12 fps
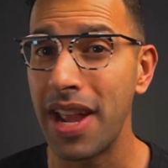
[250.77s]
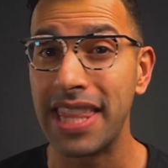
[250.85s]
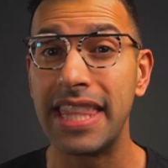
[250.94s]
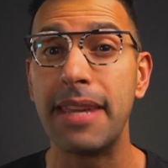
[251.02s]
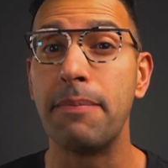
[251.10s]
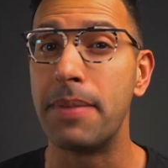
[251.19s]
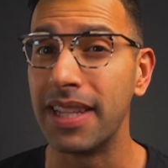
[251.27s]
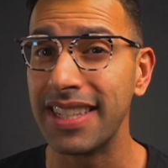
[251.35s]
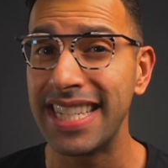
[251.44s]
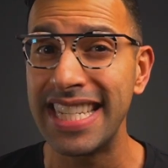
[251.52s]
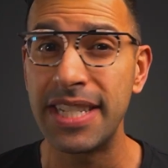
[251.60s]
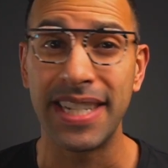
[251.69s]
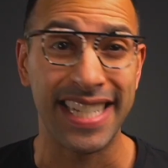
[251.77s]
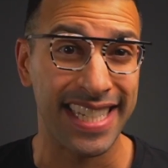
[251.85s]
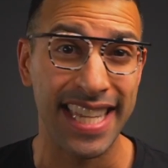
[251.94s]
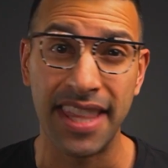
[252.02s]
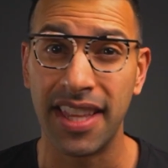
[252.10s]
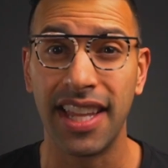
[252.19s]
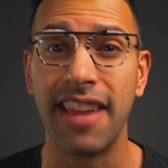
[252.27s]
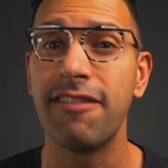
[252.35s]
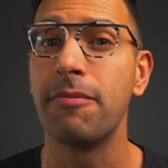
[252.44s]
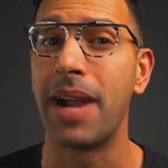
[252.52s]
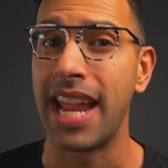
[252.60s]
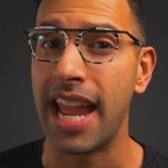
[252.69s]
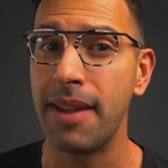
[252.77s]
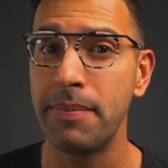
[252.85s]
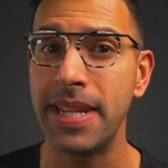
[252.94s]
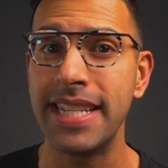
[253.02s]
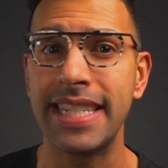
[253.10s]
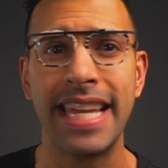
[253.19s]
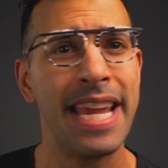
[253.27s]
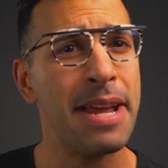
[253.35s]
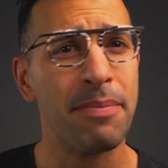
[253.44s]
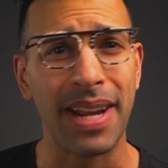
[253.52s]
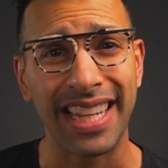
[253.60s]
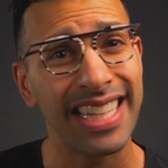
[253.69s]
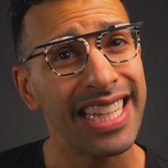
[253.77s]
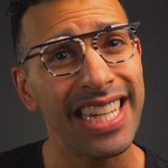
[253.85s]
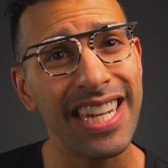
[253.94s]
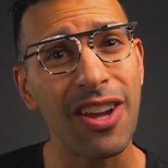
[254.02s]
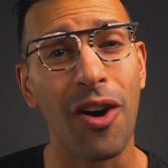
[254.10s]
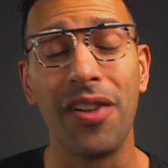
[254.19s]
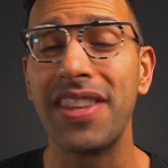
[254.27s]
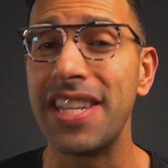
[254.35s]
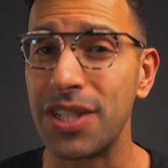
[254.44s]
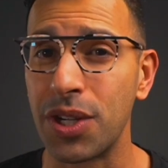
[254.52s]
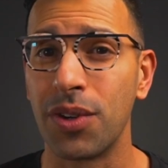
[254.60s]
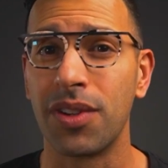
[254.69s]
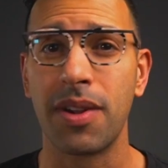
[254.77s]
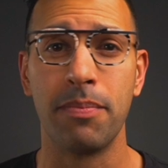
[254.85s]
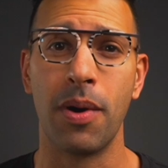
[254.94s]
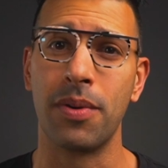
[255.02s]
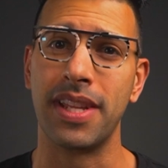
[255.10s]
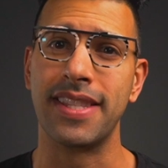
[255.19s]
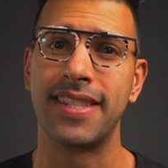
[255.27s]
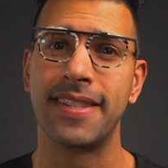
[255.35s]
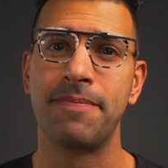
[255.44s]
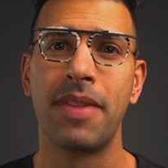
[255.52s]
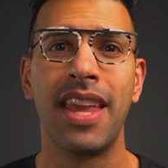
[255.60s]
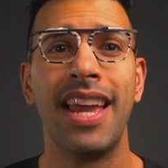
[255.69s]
and the ability to extend the life of my handpiece by cleaning all the internal components.